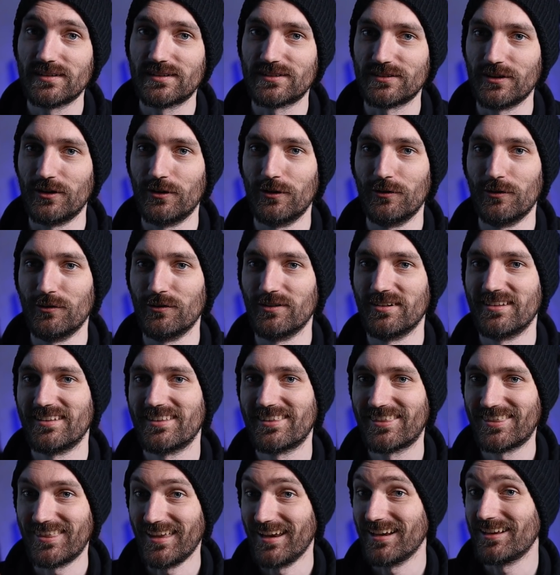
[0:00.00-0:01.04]
so
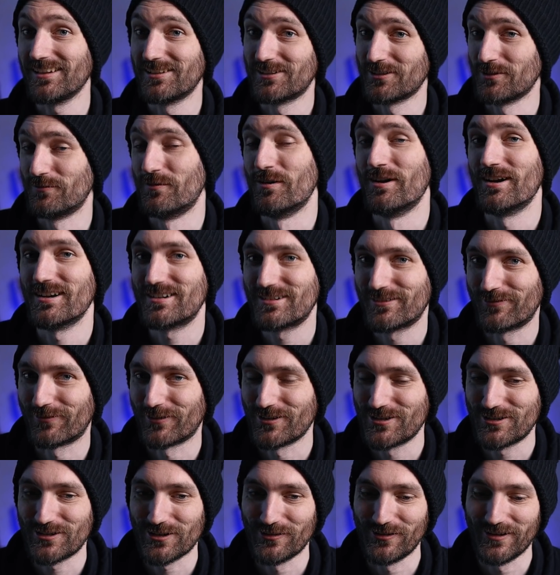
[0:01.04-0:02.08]
thank you so much
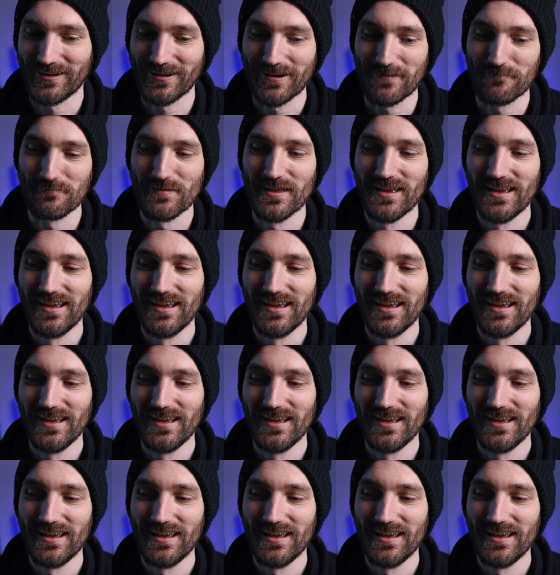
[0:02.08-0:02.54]
for showing up.